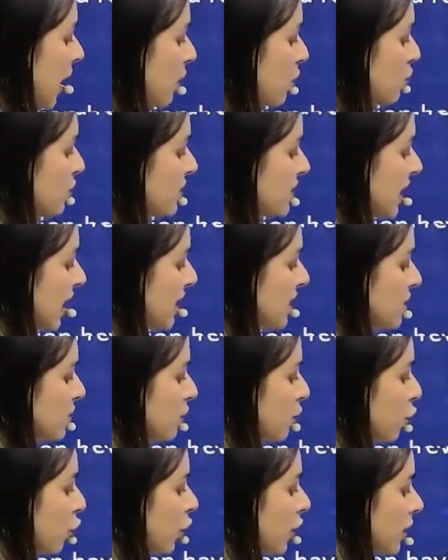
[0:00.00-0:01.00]
ro stands
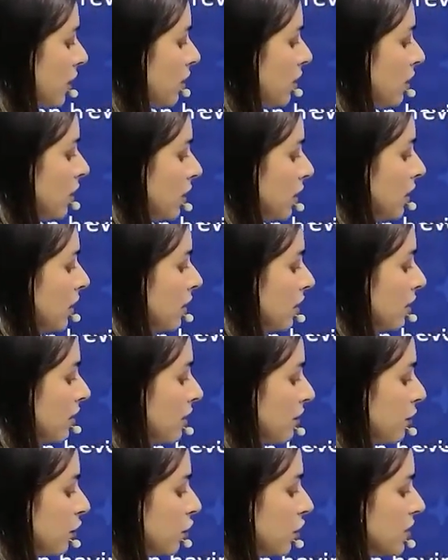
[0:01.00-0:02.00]
for
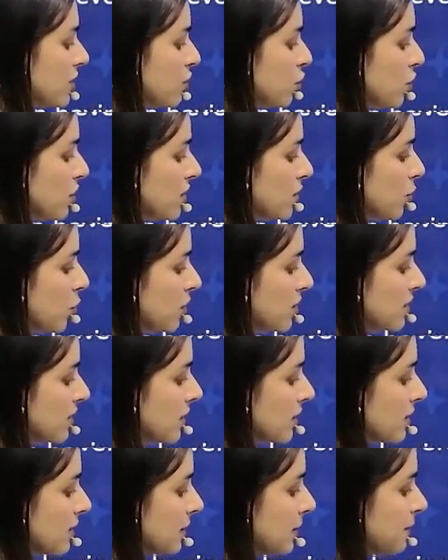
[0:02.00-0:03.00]
reverse
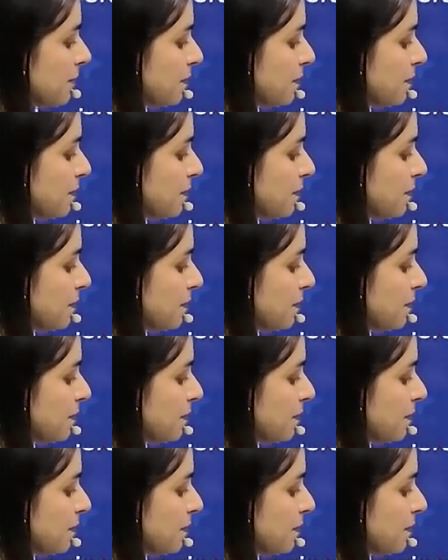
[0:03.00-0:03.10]
osmosis